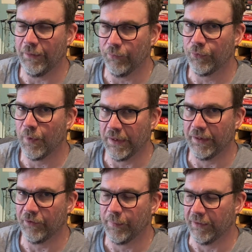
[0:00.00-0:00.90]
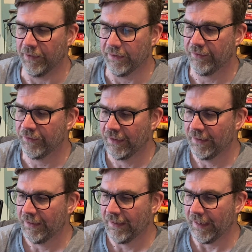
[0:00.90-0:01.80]
quite an experience.
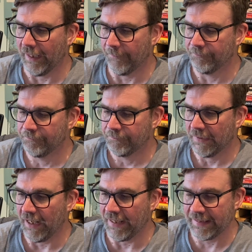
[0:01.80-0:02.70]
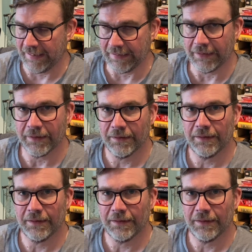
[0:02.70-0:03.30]
I think